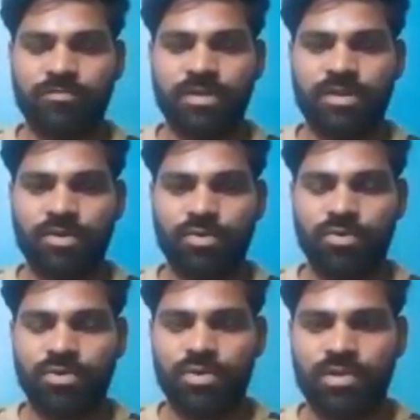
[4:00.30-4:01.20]
in the
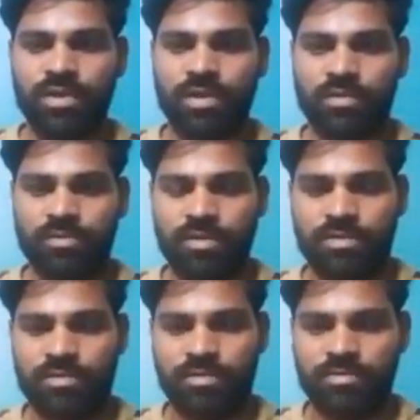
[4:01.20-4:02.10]
load during the
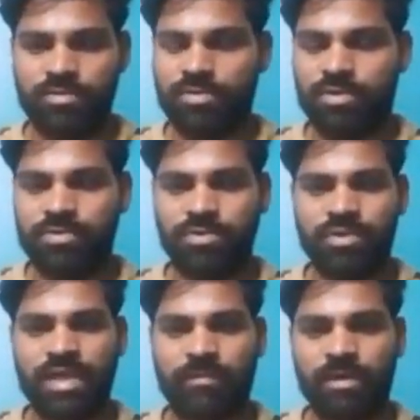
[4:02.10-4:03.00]

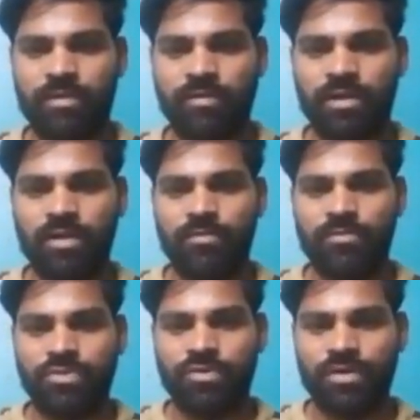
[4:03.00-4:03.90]
time interval.
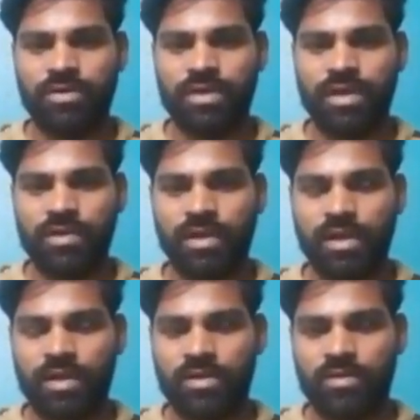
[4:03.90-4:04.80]
So we
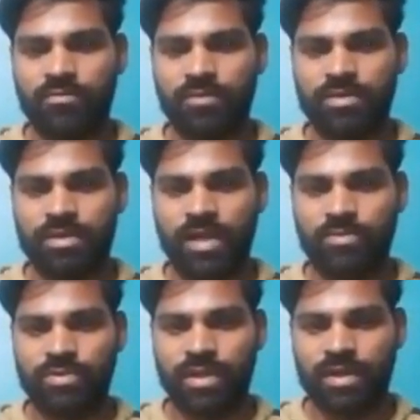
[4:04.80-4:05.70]

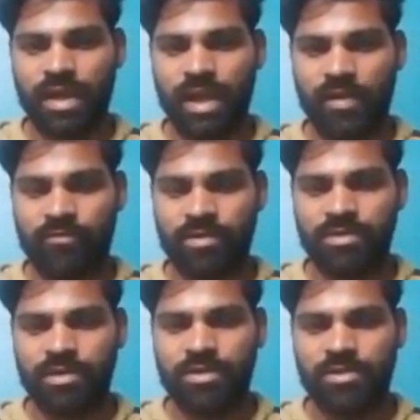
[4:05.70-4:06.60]
try to take an
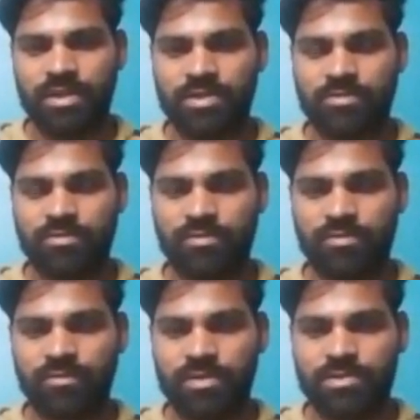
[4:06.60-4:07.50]
average
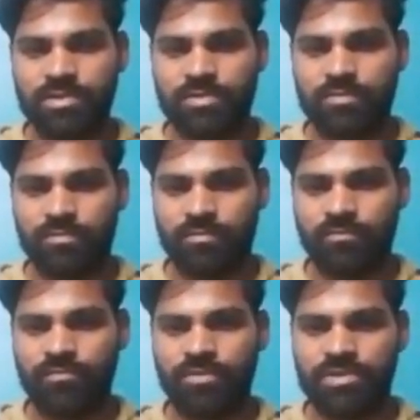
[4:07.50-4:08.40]
which is an
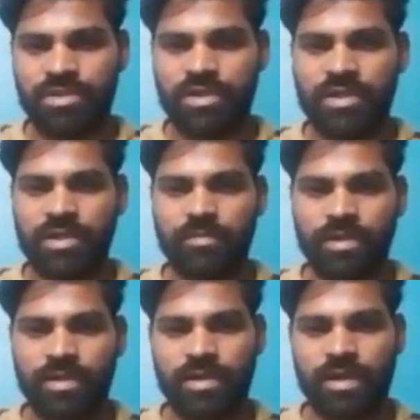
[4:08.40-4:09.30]

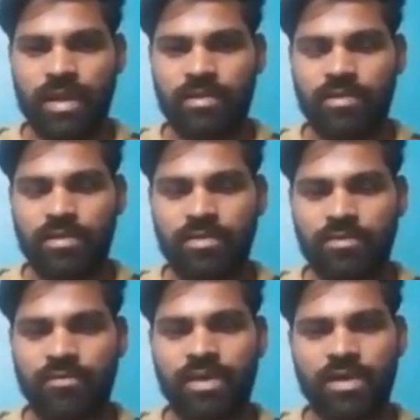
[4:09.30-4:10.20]
intermediate line.
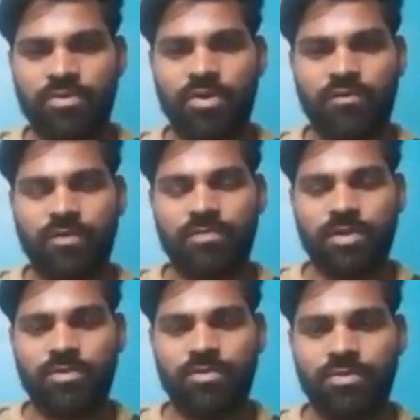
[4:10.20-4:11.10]
We can draw it from
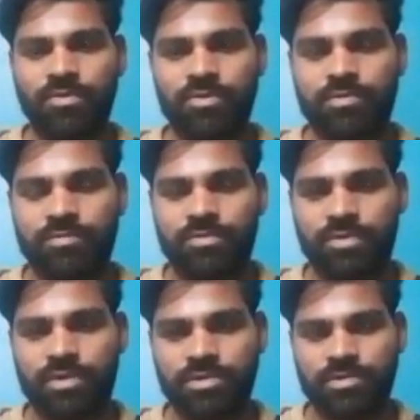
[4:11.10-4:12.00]
the load
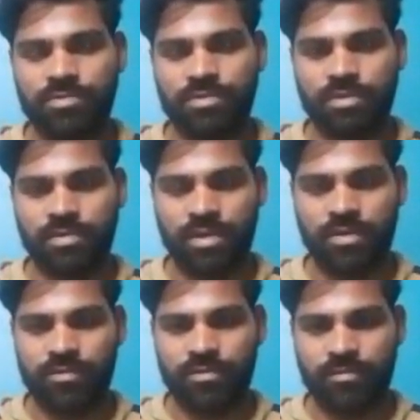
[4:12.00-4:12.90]
duration
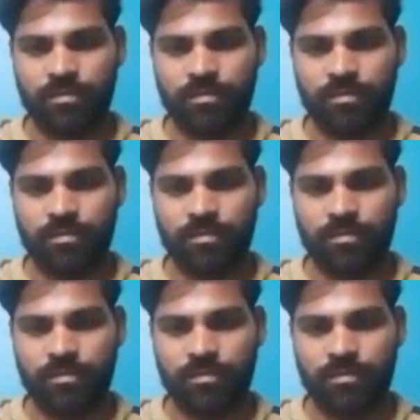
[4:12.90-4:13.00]
curve.